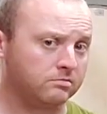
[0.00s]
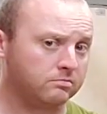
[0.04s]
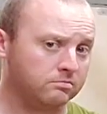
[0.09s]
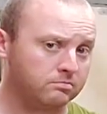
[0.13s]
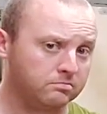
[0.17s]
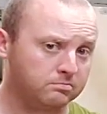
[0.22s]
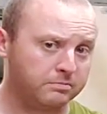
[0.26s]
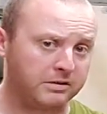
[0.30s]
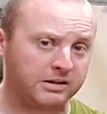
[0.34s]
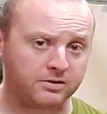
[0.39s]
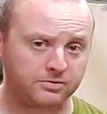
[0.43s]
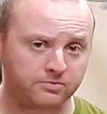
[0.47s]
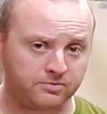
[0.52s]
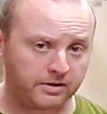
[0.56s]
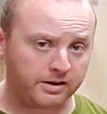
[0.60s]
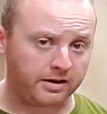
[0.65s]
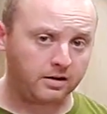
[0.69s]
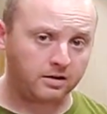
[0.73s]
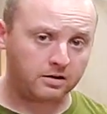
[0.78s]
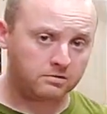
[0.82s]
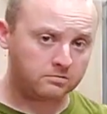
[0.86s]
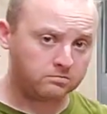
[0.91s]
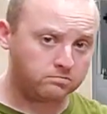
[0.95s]
Make a
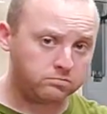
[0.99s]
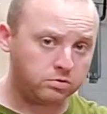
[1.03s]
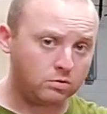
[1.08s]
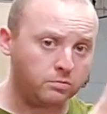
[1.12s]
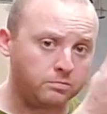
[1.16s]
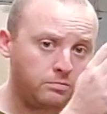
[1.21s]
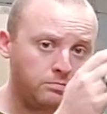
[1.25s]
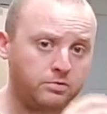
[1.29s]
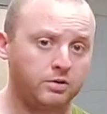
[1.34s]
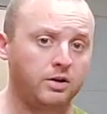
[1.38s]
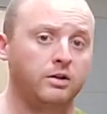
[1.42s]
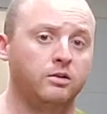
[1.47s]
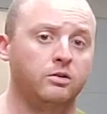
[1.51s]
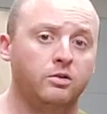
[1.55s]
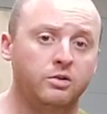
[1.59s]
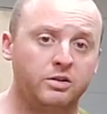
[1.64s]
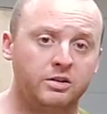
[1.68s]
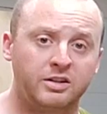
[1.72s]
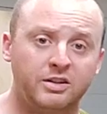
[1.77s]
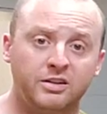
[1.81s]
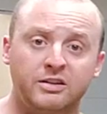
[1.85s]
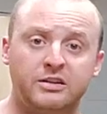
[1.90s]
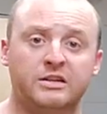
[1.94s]
fire. Boom, done.
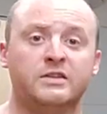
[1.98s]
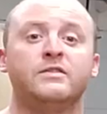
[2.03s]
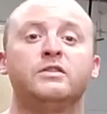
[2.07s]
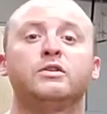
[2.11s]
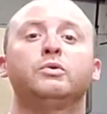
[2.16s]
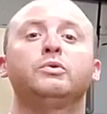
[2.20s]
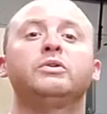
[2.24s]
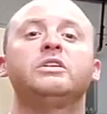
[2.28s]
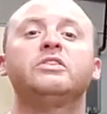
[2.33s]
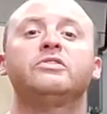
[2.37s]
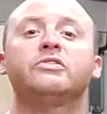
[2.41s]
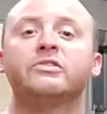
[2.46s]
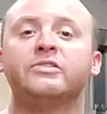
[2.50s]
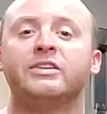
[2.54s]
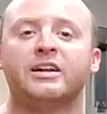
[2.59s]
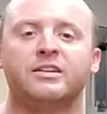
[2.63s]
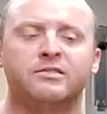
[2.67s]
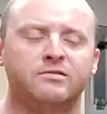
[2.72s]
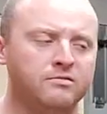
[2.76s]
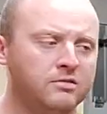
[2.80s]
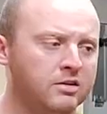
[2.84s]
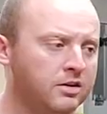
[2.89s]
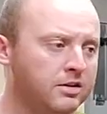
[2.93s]
Even a little easier than that.
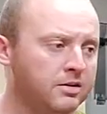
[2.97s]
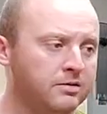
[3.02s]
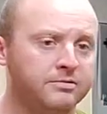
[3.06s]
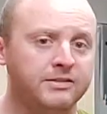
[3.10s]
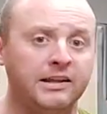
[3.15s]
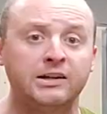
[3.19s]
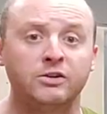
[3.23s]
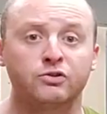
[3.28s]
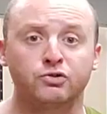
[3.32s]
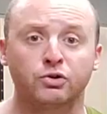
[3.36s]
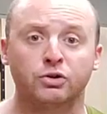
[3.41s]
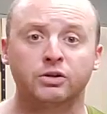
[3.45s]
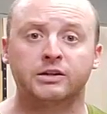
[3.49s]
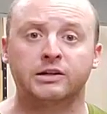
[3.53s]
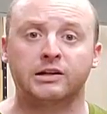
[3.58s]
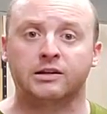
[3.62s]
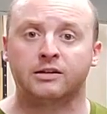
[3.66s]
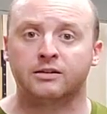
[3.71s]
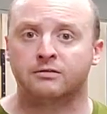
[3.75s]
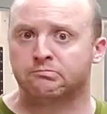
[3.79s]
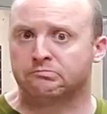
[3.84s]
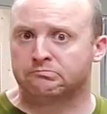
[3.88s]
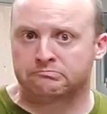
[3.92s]
Take jerky,
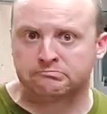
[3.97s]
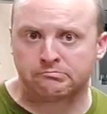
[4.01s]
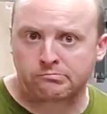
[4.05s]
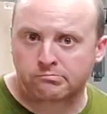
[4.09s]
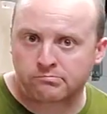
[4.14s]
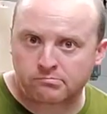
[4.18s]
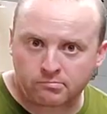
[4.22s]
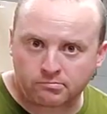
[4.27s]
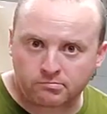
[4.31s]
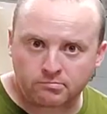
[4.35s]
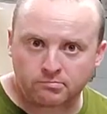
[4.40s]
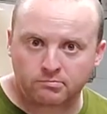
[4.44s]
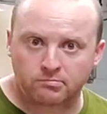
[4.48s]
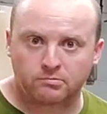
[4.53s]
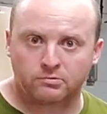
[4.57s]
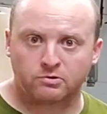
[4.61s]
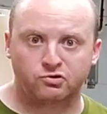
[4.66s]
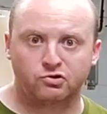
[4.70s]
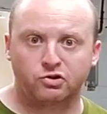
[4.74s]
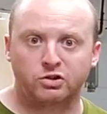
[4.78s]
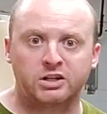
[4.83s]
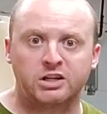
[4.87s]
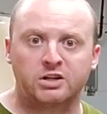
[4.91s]

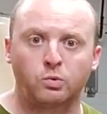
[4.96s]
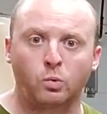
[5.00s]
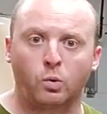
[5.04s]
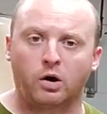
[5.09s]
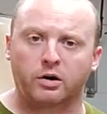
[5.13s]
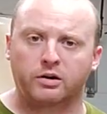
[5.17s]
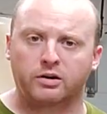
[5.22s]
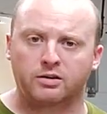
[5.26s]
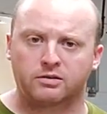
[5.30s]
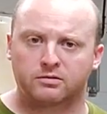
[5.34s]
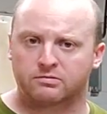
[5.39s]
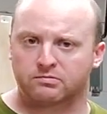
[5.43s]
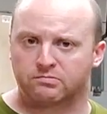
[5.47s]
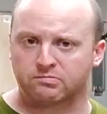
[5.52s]
water.